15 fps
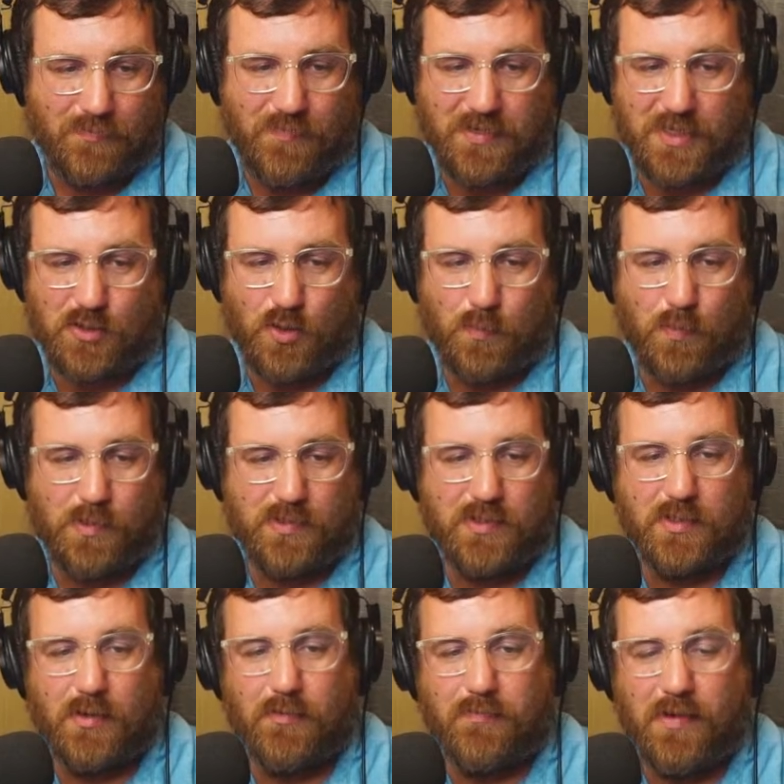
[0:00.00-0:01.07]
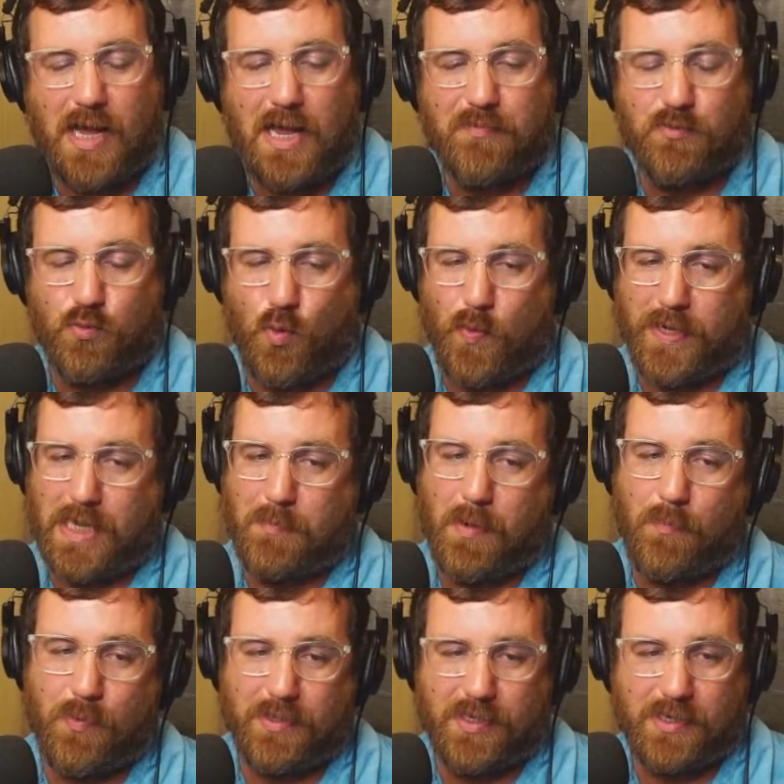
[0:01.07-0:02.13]
52.05 is what we come
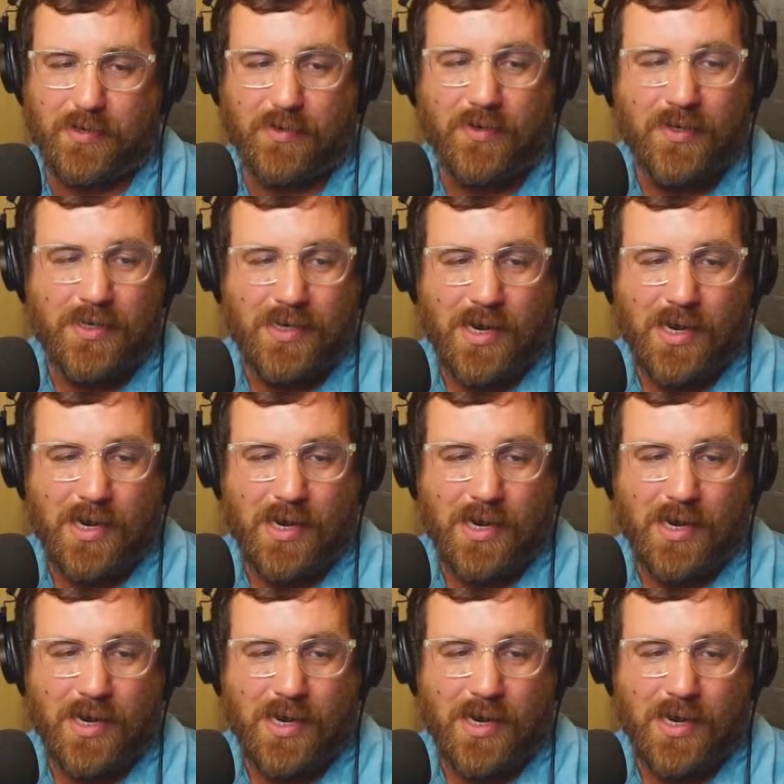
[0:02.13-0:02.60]
up with here.